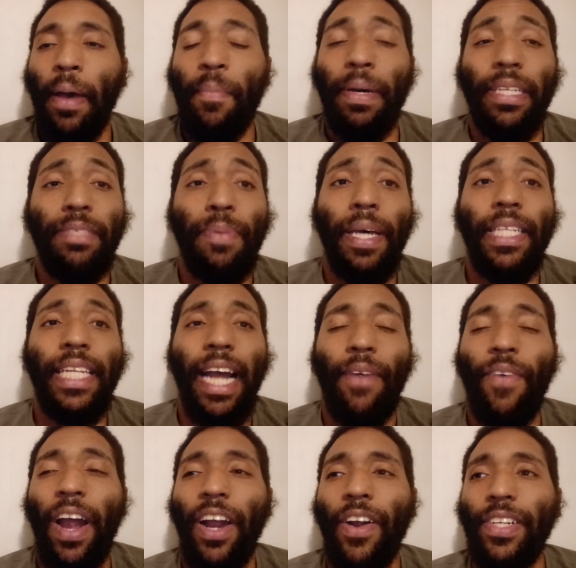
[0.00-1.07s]
But especially not
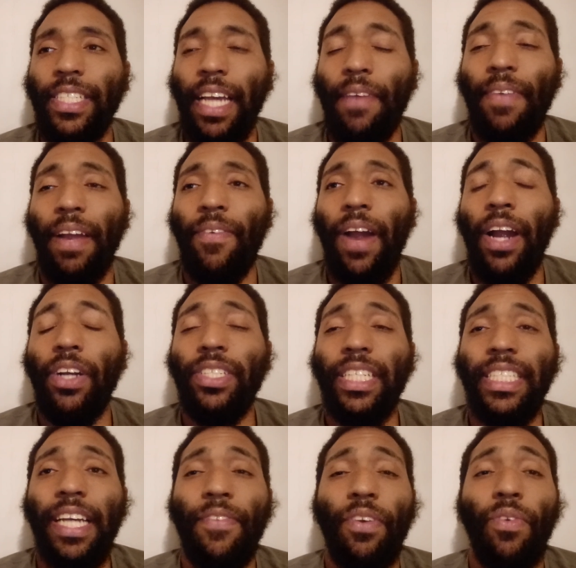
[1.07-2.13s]
Ryan Garcia. I feel like Ryan Garcia
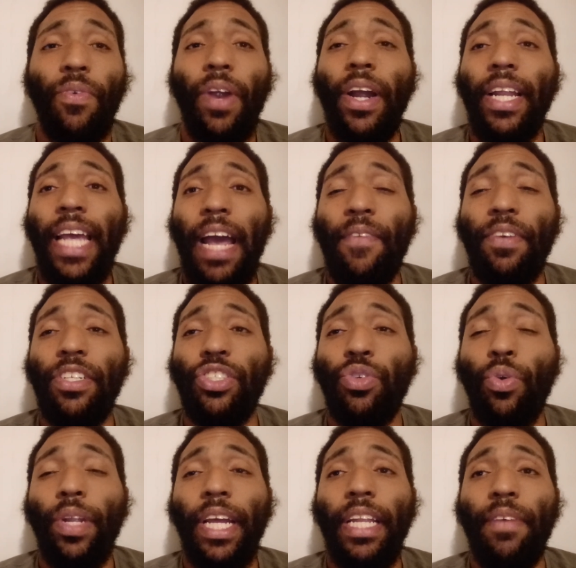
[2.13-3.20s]
is rarely ever
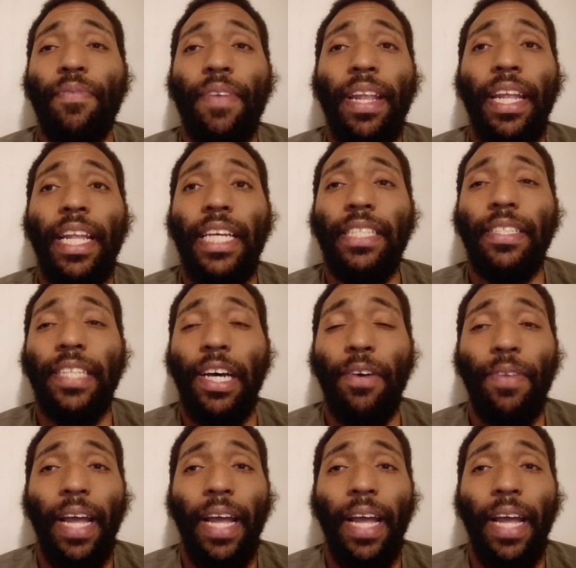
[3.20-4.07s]
truly defending himself.